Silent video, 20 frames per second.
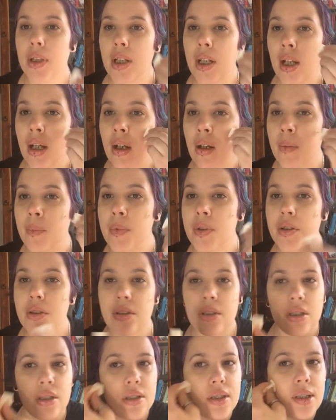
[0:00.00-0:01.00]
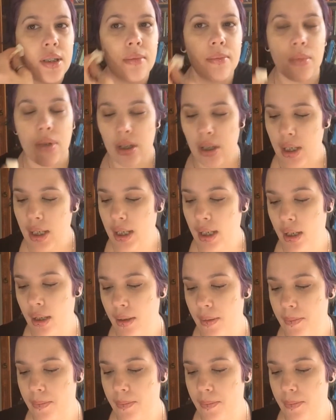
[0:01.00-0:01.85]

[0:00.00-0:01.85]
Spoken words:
Now I'm just using my